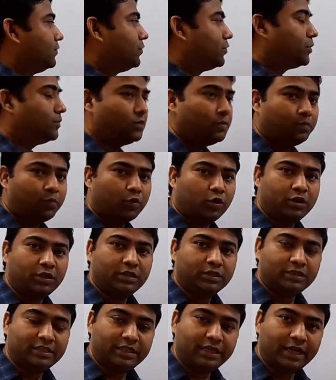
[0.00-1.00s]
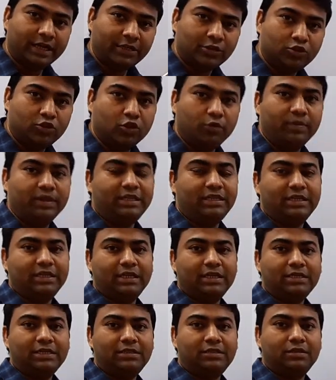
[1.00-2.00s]
From the point, they are
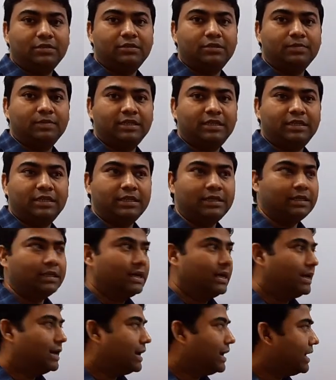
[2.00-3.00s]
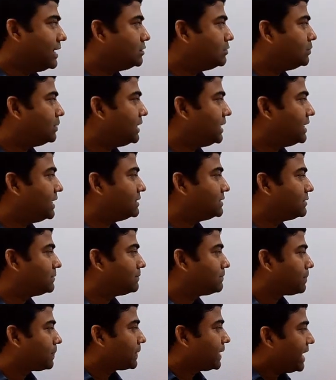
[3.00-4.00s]
geometrically symmetric, as well as
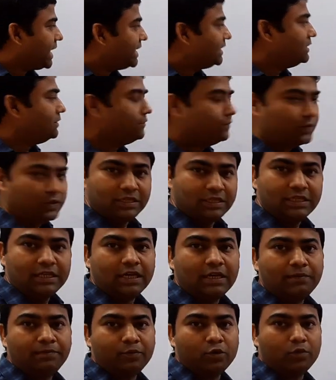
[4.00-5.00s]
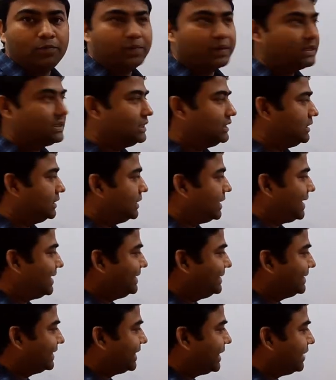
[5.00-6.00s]
any physical property
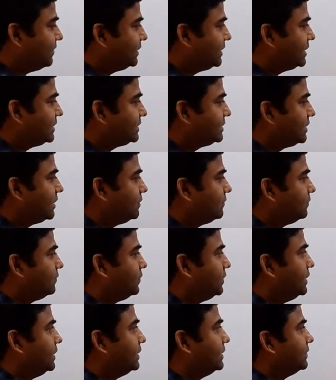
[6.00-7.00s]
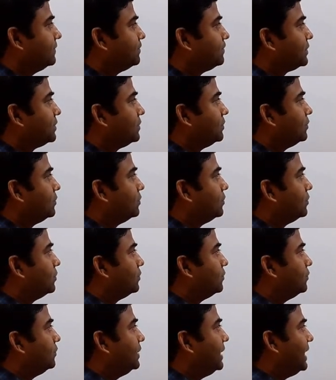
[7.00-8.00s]
like gravitational field
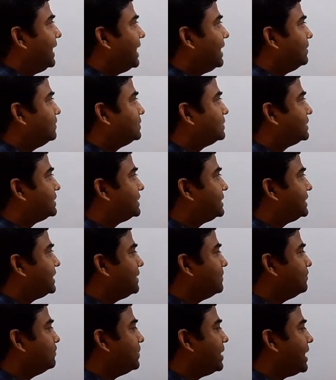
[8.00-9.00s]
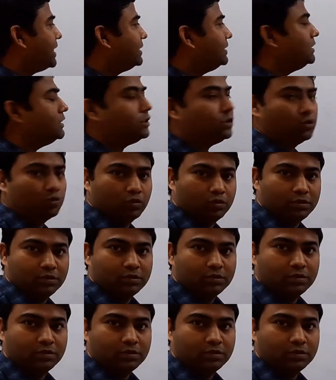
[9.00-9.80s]
will have same magnitude